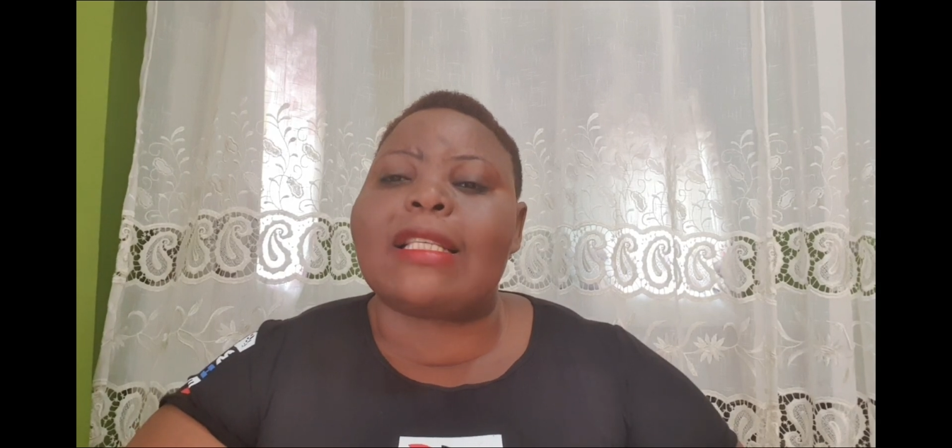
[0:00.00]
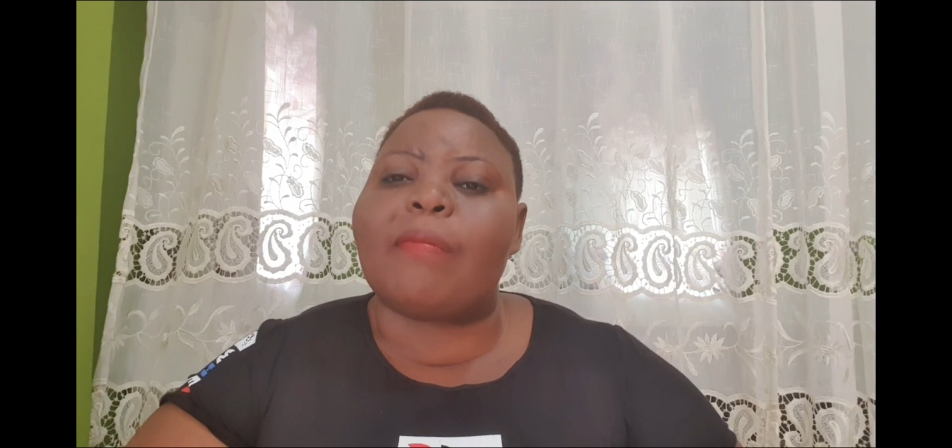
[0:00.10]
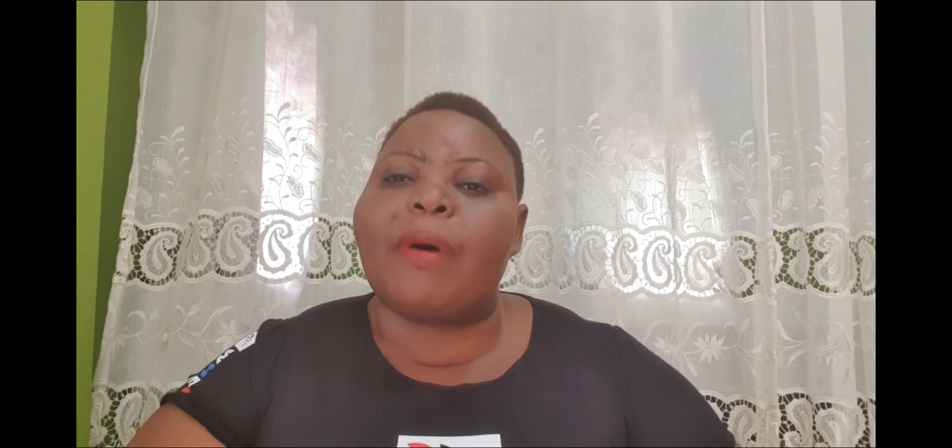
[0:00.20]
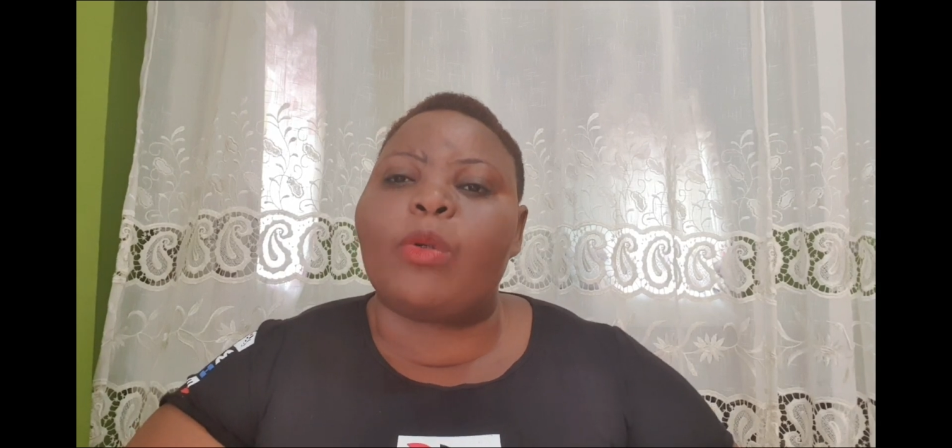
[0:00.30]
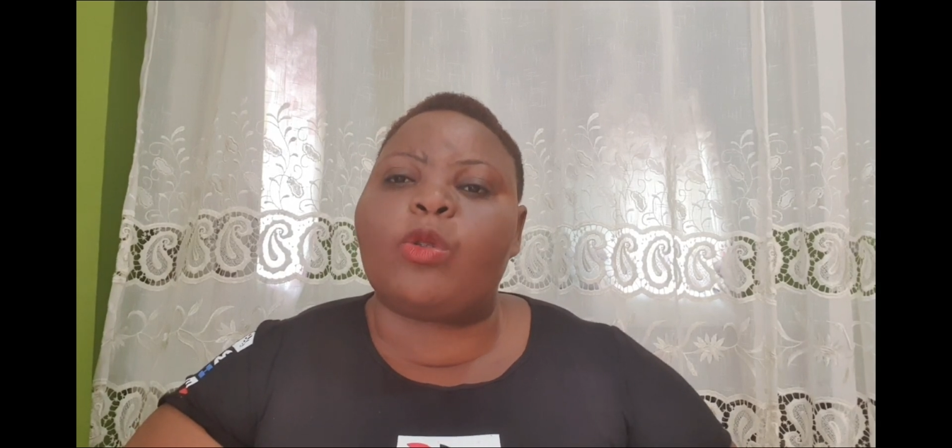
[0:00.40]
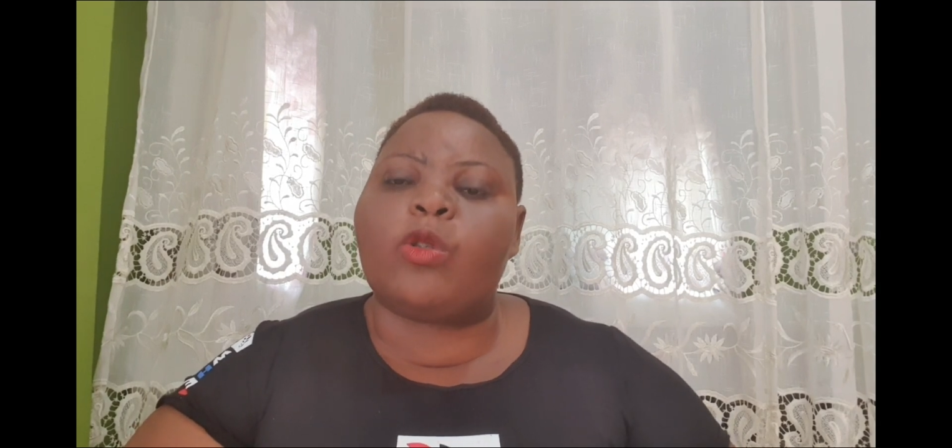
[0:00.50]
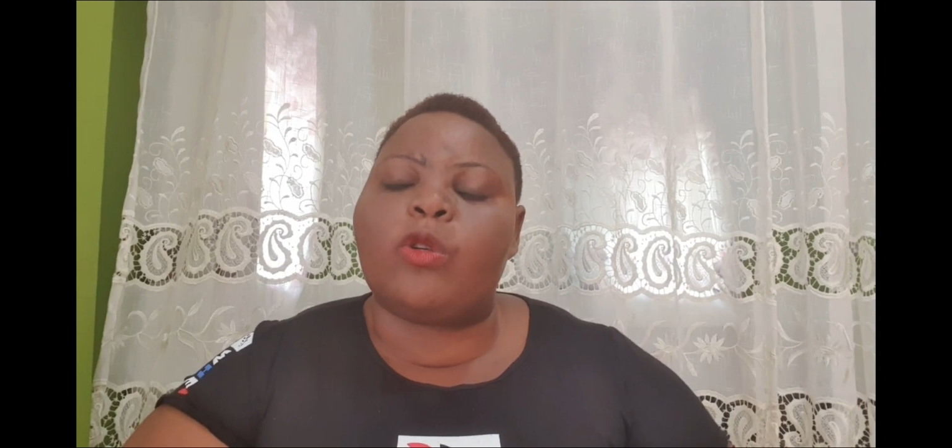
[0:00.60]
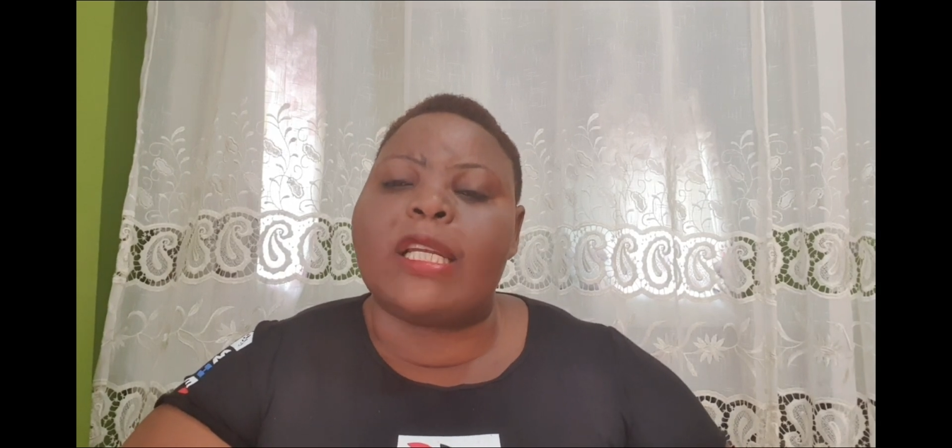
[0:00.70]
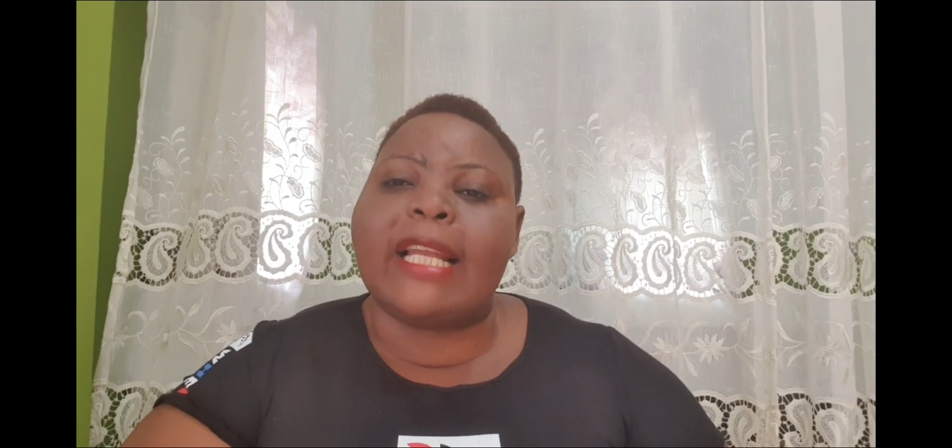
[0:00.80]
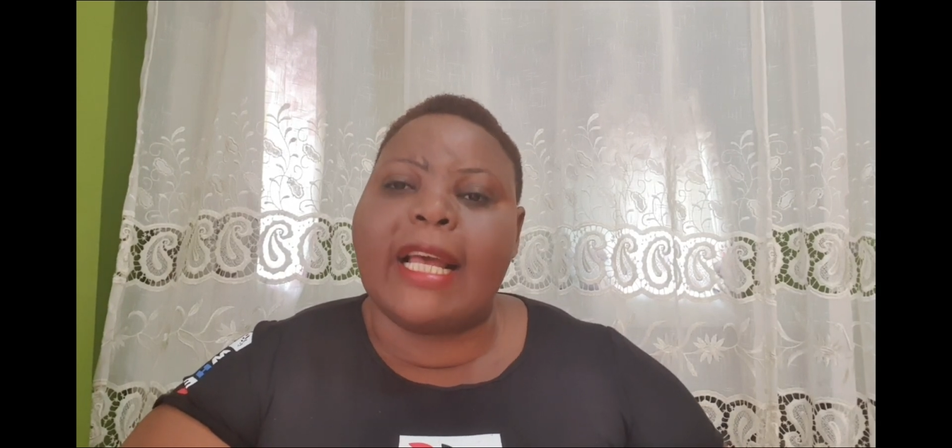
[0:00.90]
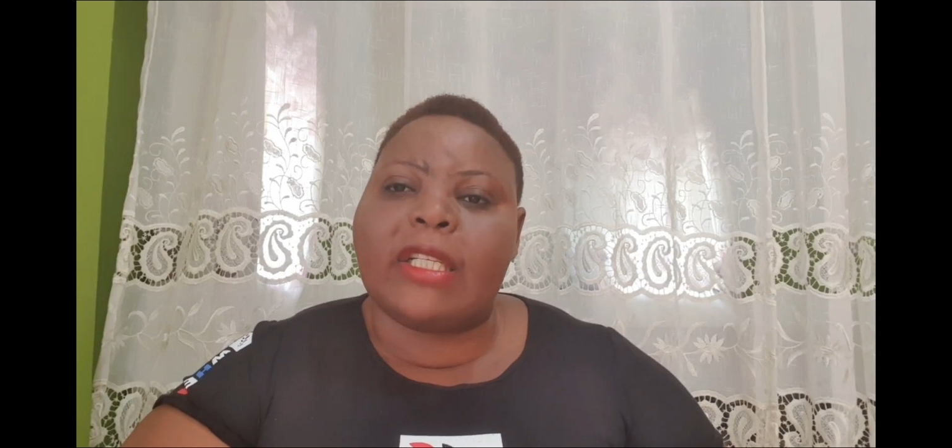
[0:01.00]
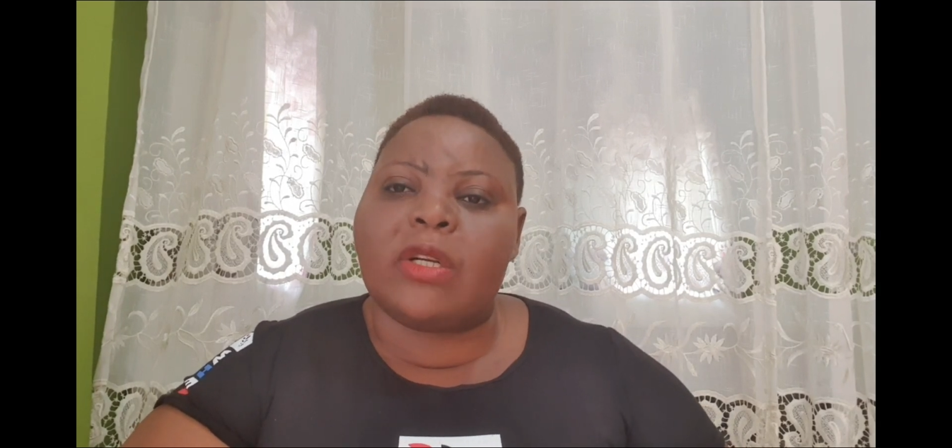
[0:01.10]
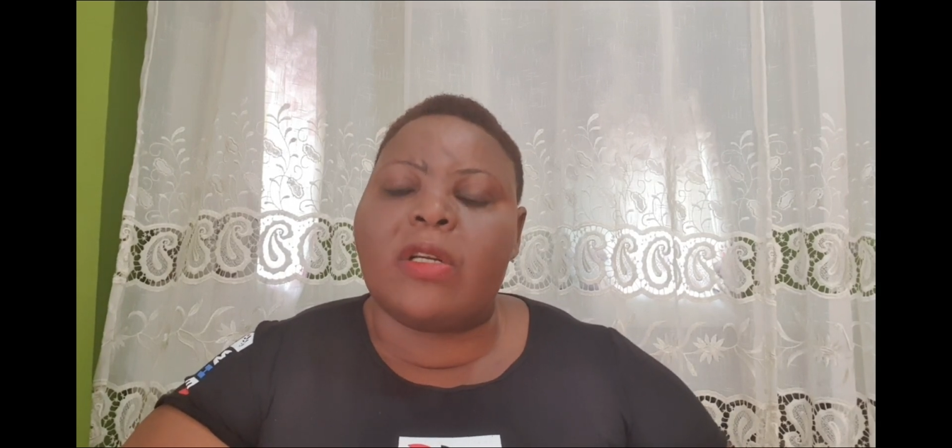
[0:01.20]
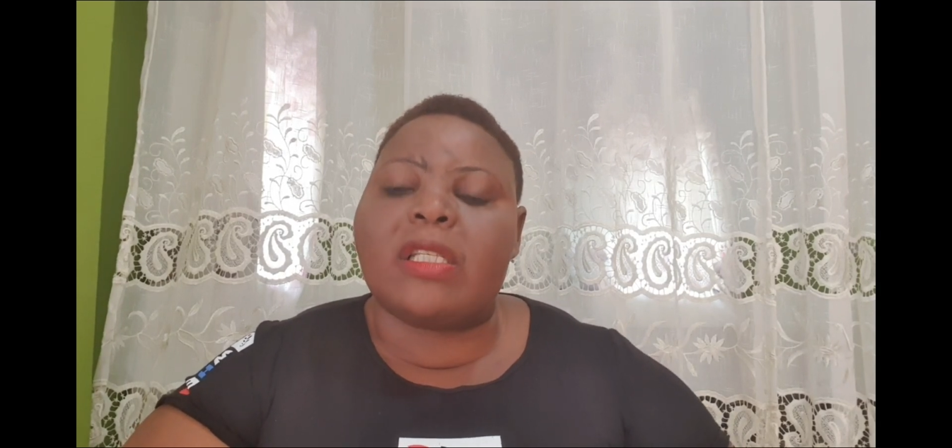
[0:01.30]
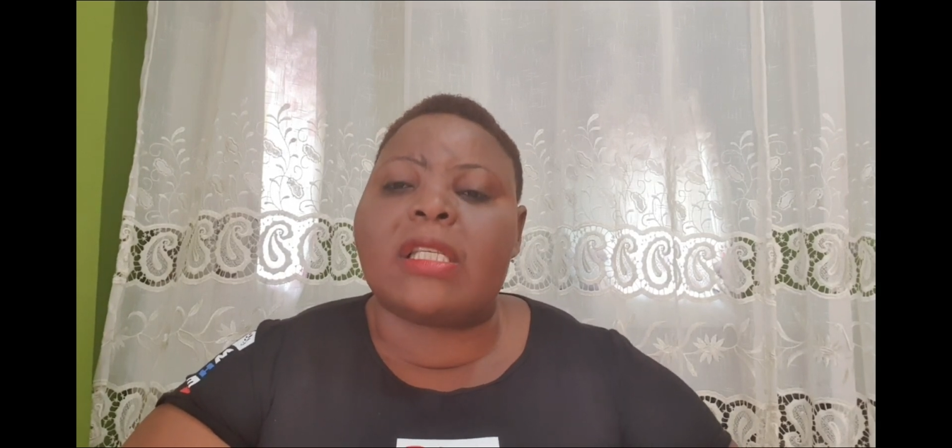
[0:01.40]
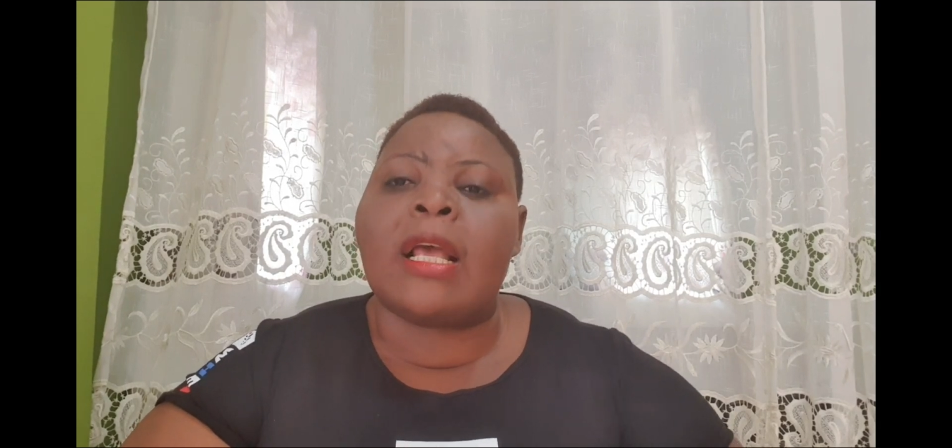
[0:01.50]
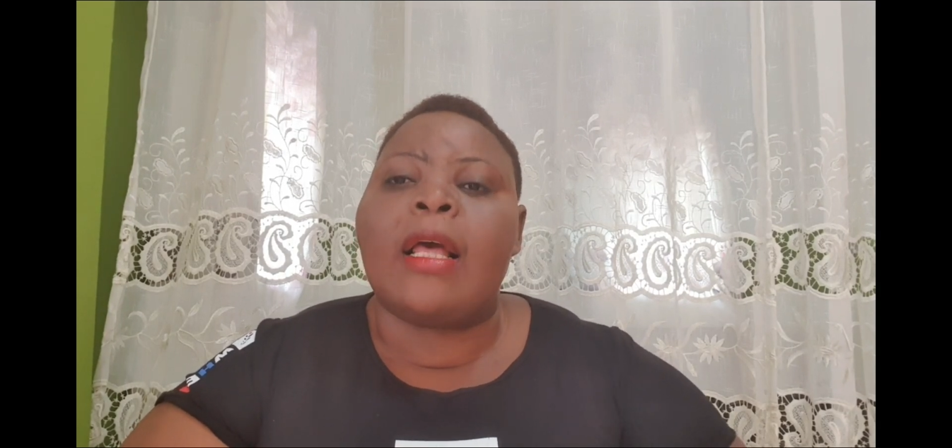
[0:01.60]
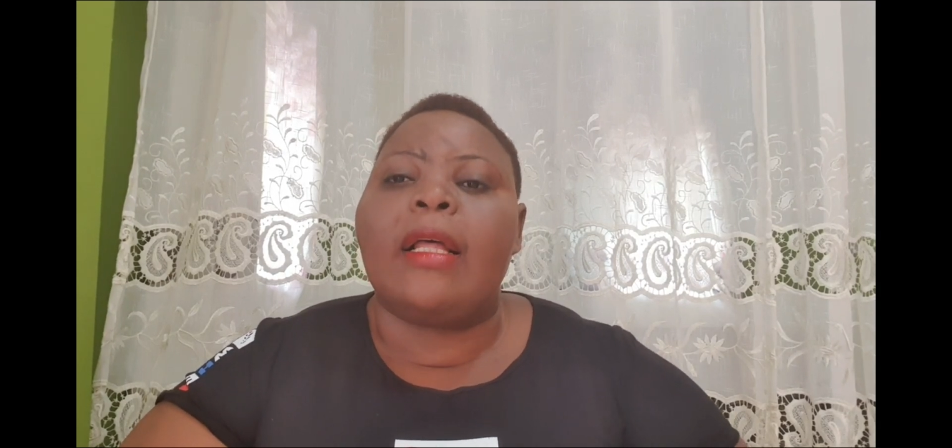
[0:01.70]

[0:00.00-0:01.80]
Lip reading: about donations